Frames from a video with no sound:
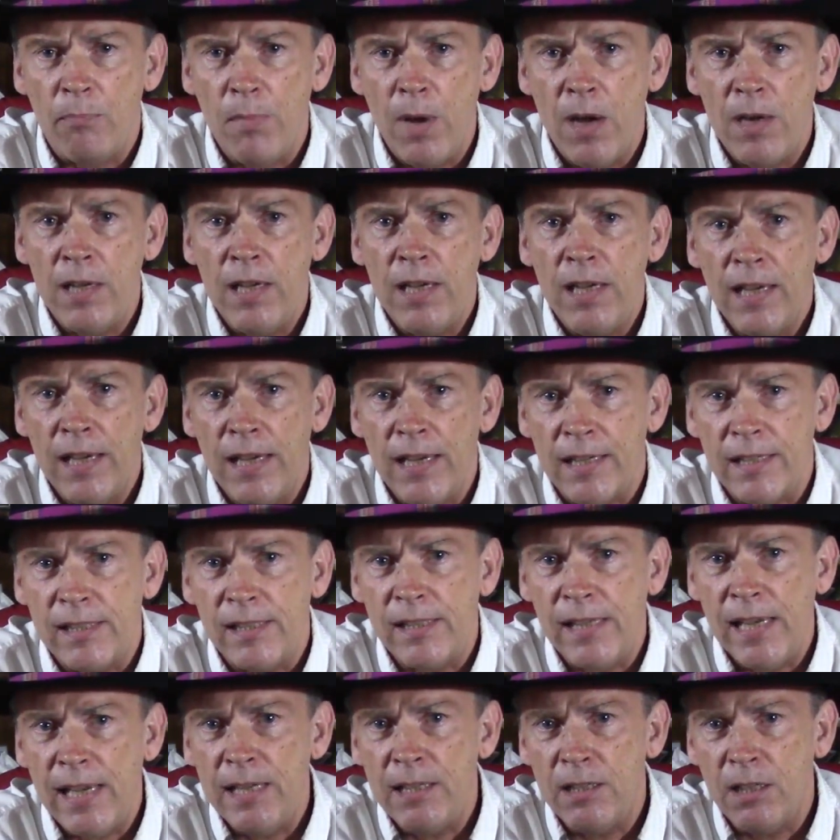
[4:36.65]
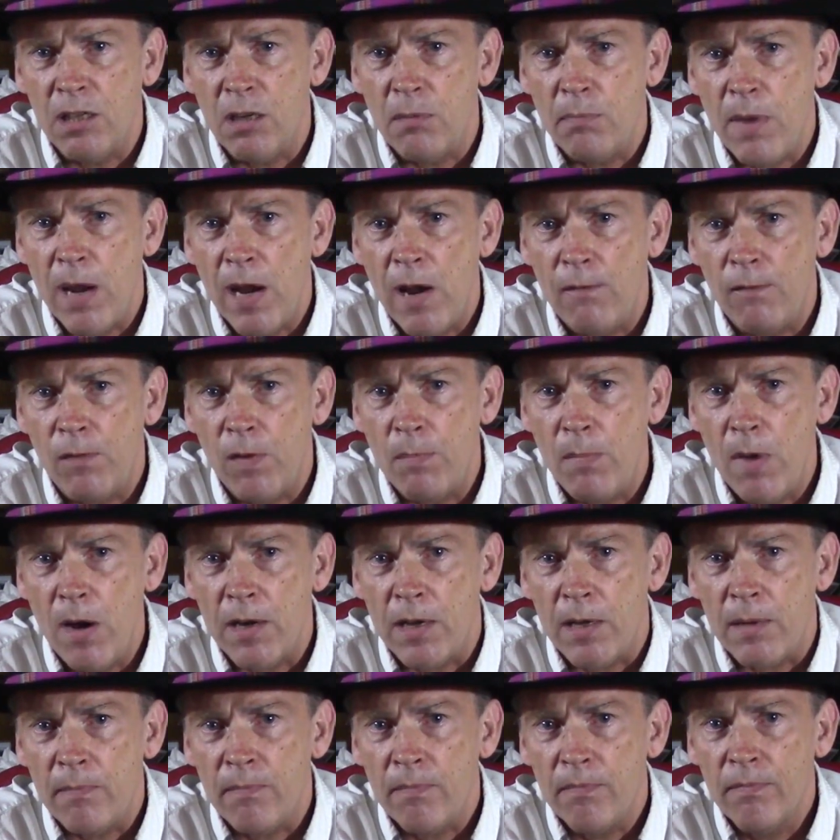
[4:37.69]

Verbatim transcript: money exceeds the demand for money,